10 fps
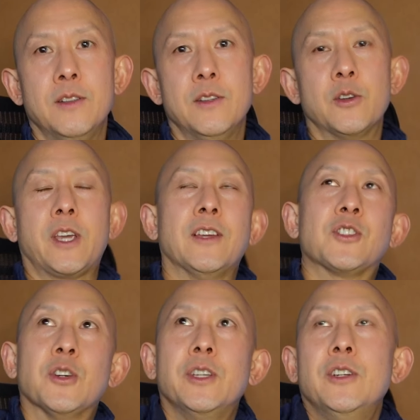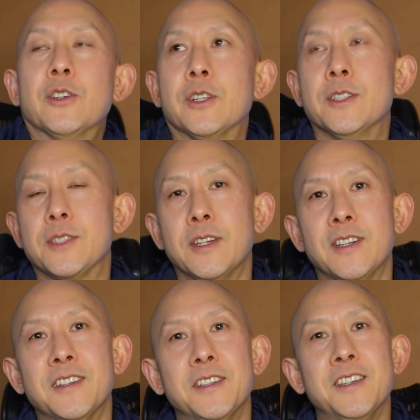Okay, so here is
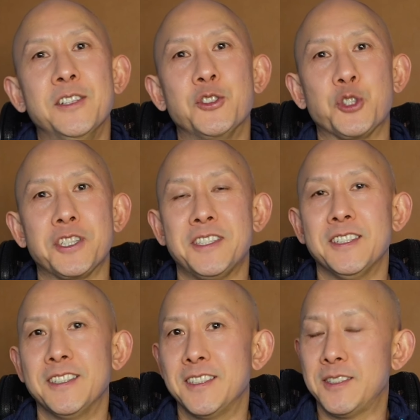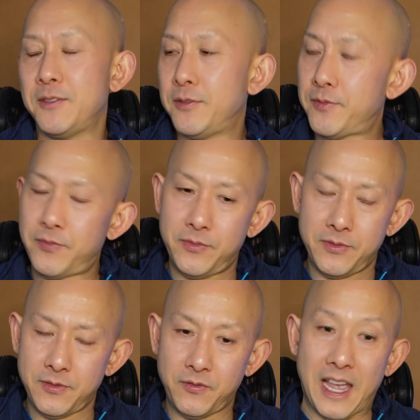an interesting
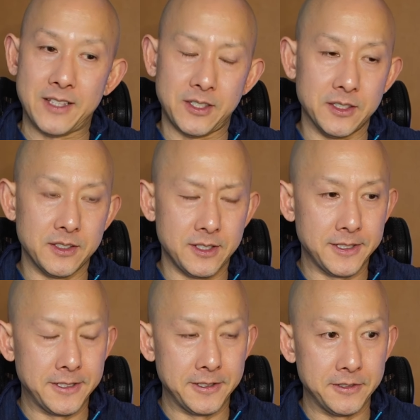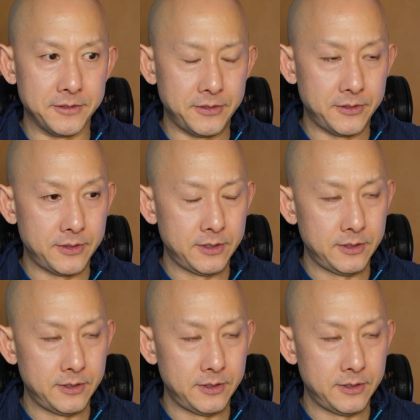facet of